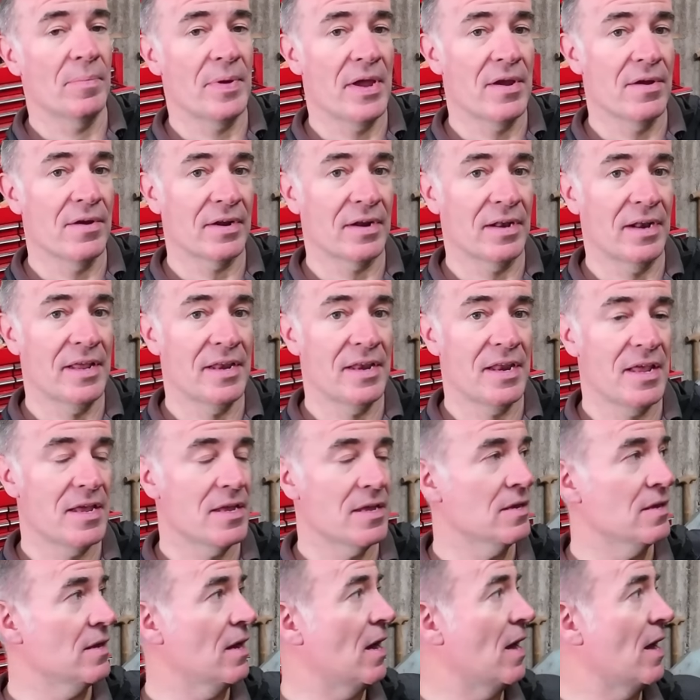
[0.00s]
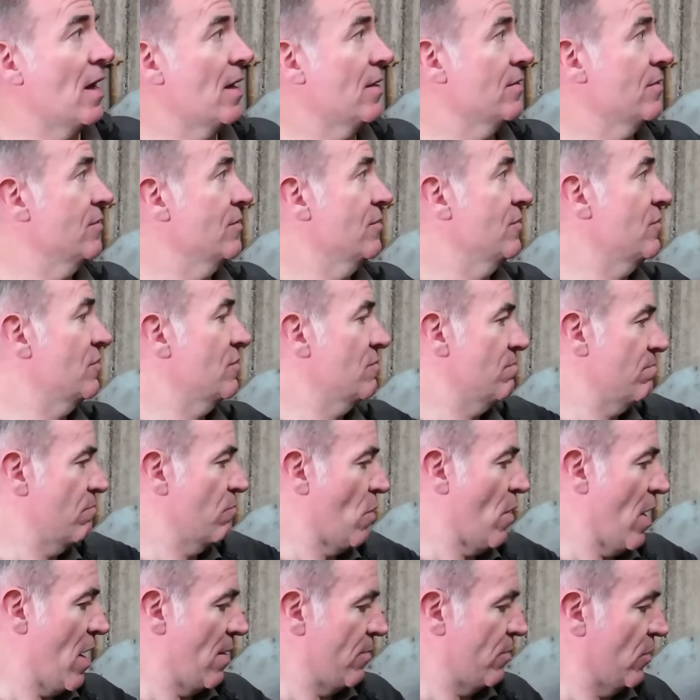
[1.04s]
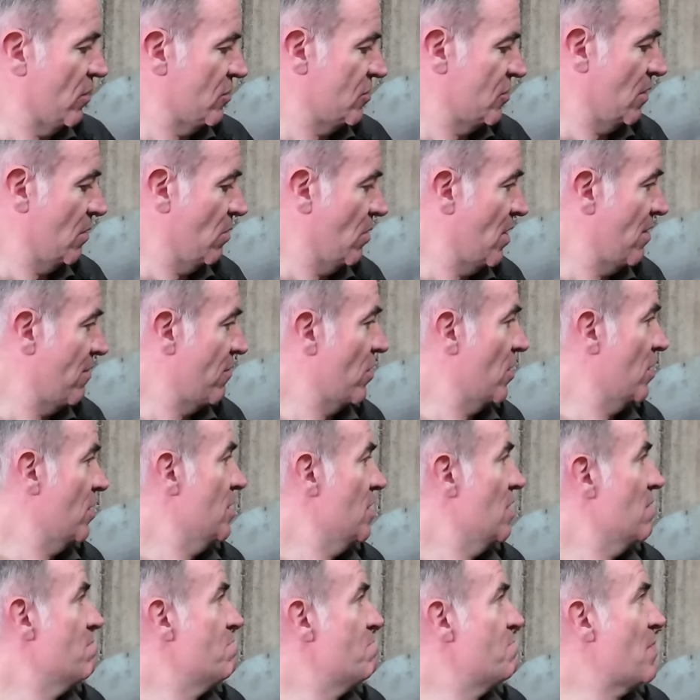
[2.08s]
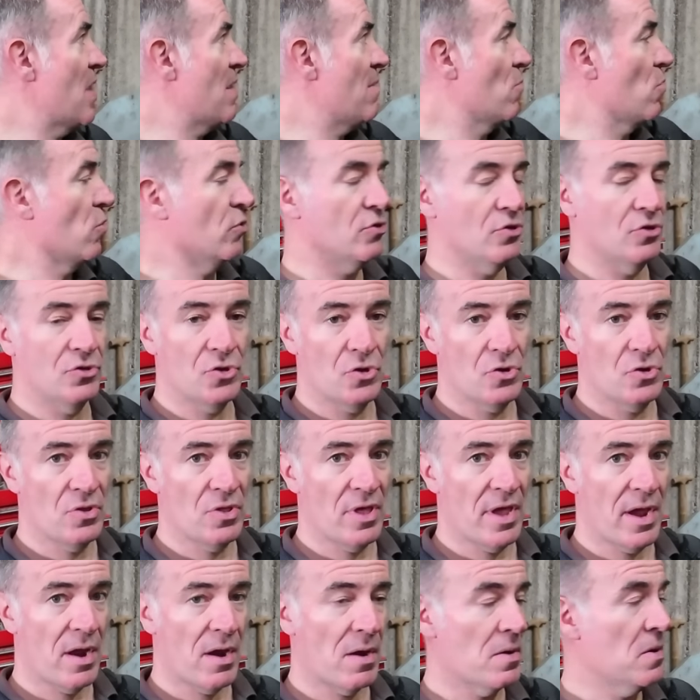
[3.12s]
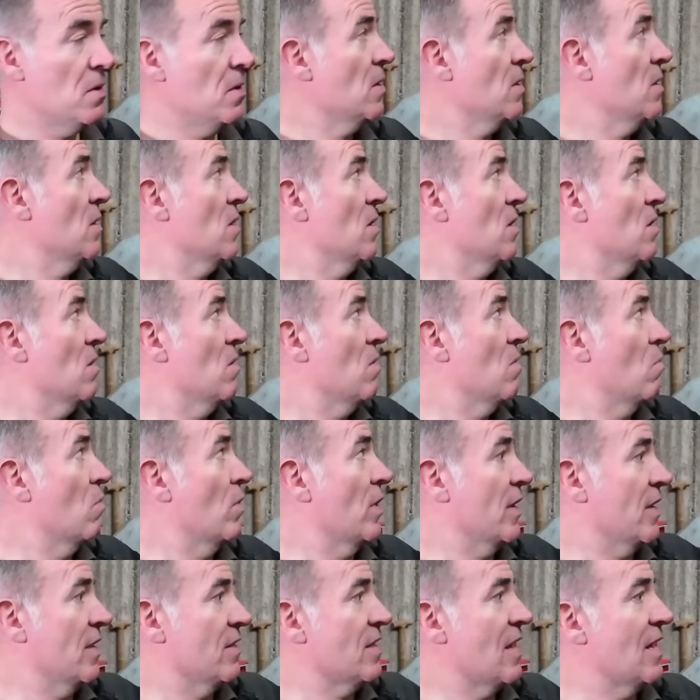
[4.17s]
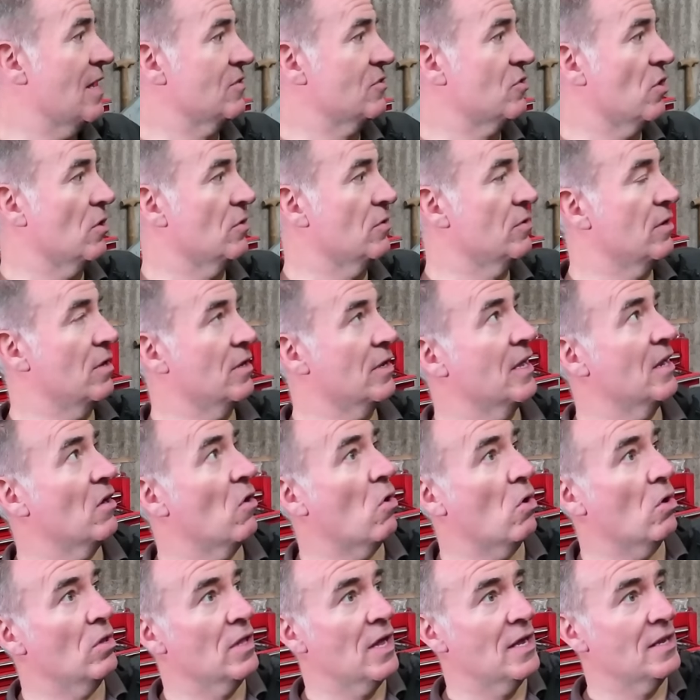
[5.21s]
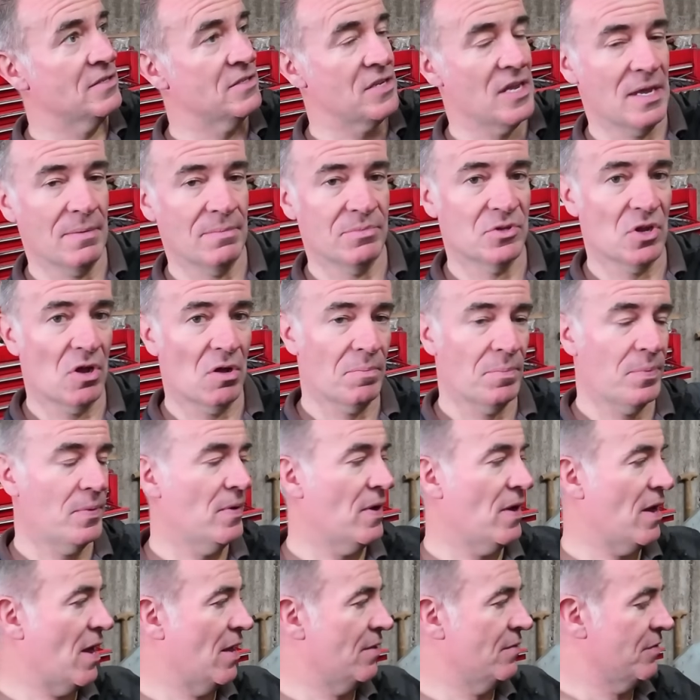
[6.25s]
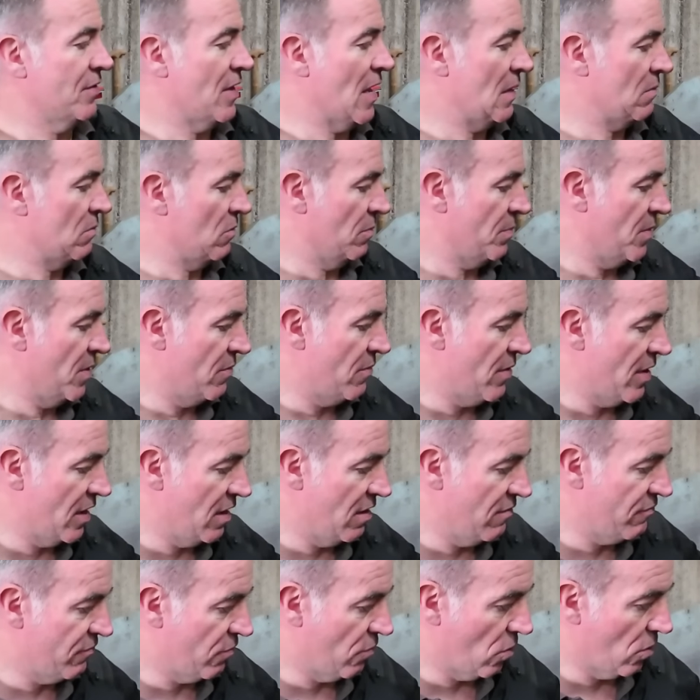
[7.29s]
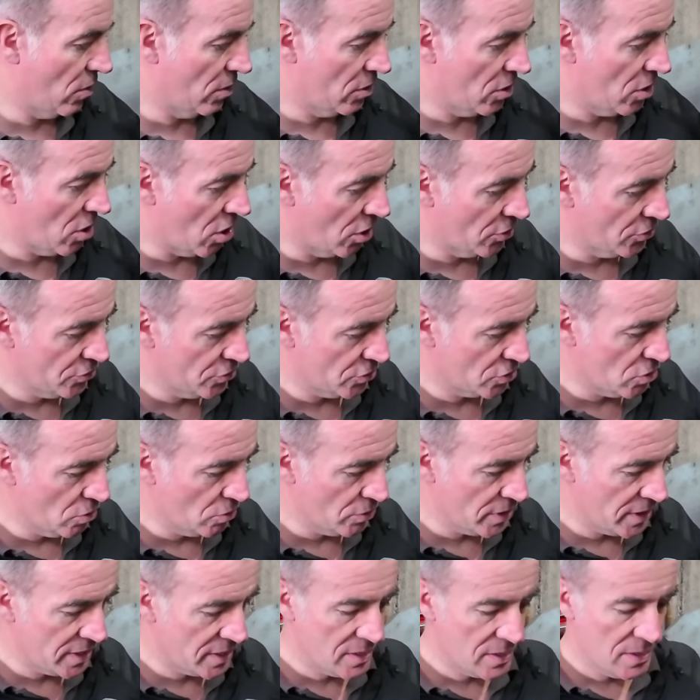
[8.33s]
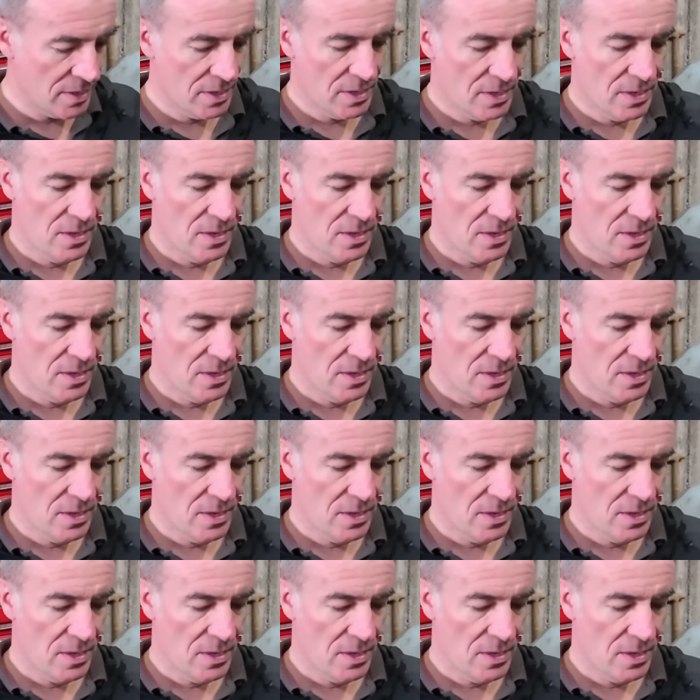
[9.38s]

here, cleaning and wire brushing, whatever. Bit more to do there. When I get that done, I'll get all that taped up, and that will be ready for undercoating.